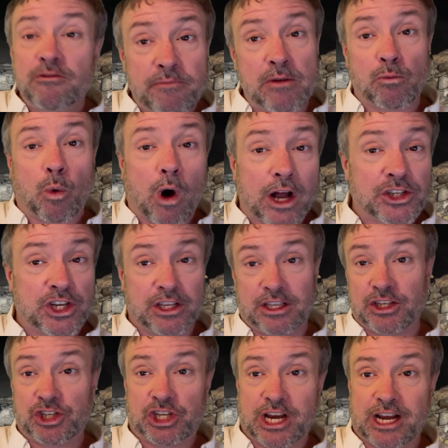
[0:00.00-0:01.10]
been watching
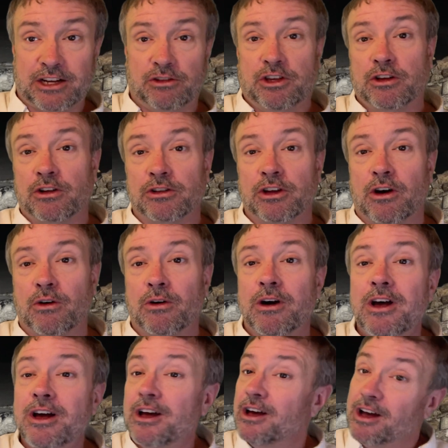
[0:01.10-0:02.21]
this channel, you'll know
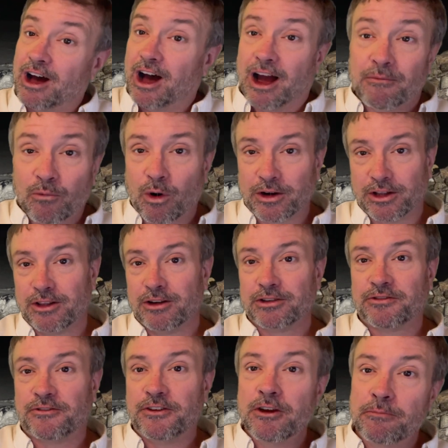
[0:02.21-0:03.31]
I'm one of those
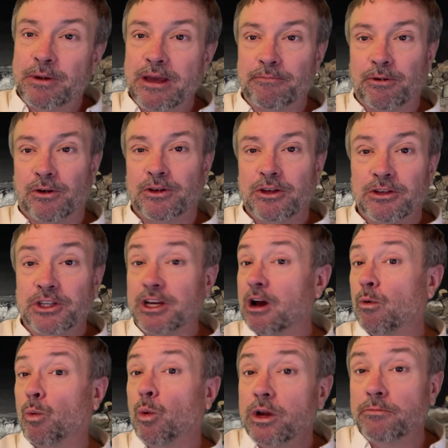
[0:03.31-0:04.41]
few people using a
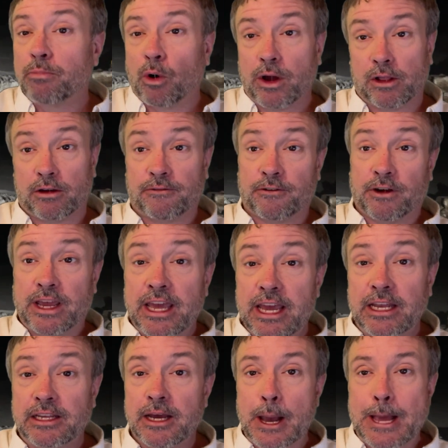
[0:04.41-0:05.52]
wood boiler for
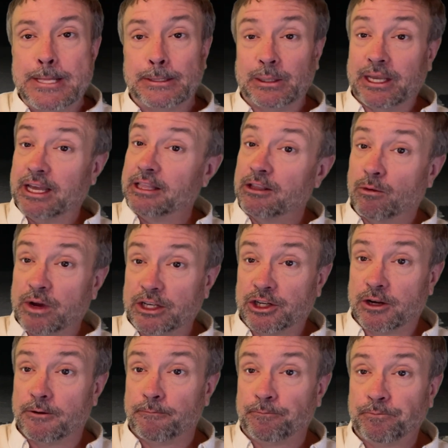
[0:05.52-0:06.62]
heat in the
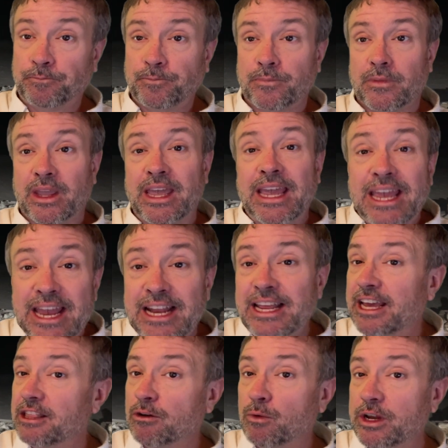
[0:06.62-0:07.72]
winter. Heating
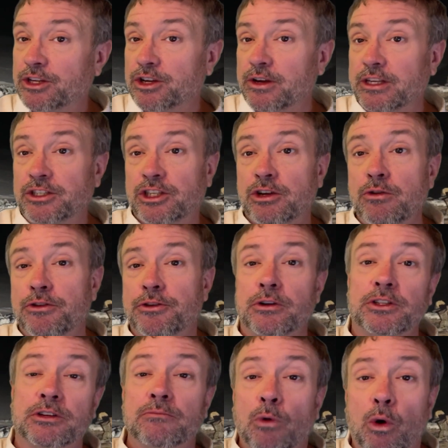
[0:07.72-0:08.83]
in the winter is two
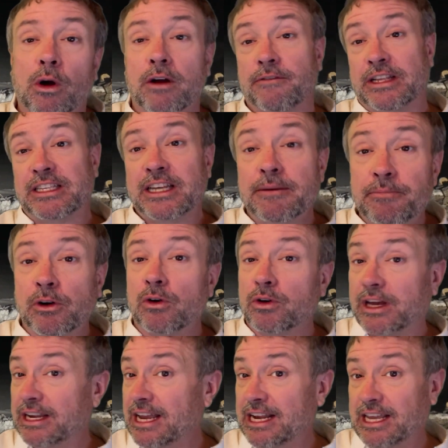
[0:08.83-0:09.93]
thirds or more of a typical
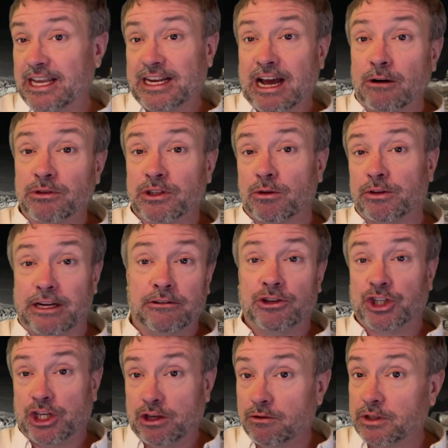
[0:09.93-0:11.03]
Canadian household
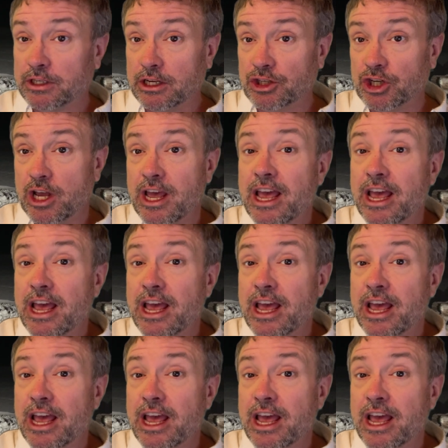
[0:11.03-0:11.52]
energy usage.